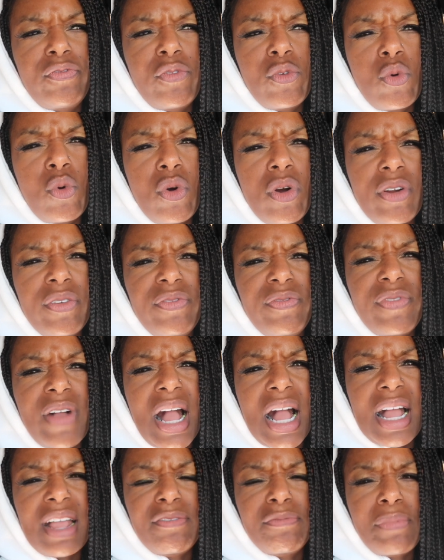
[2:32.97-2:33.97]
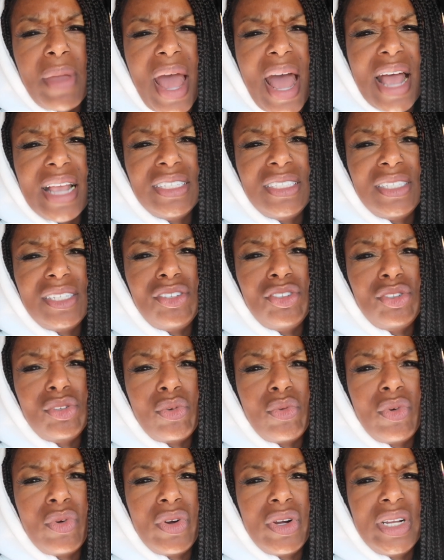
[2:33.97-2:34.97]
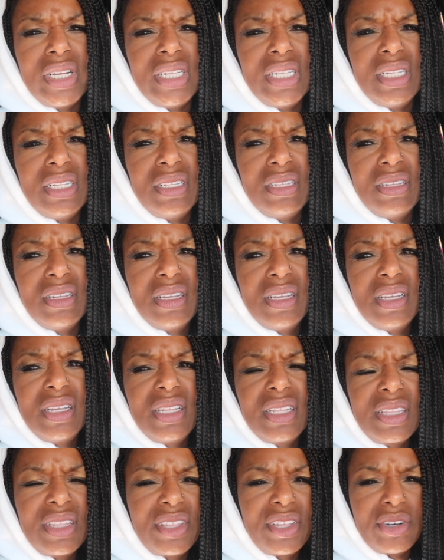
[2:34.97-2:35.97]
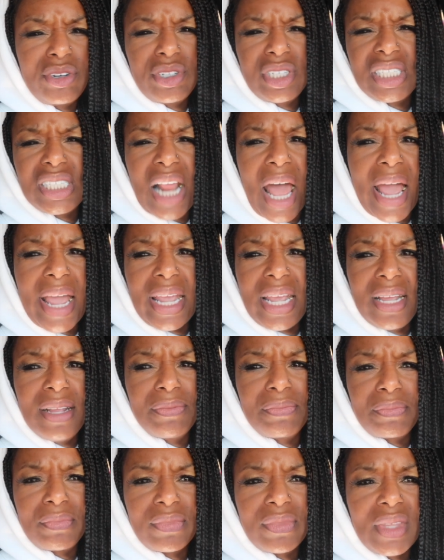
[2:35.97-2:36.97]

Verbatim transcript: 4 or 5 pastors on their site.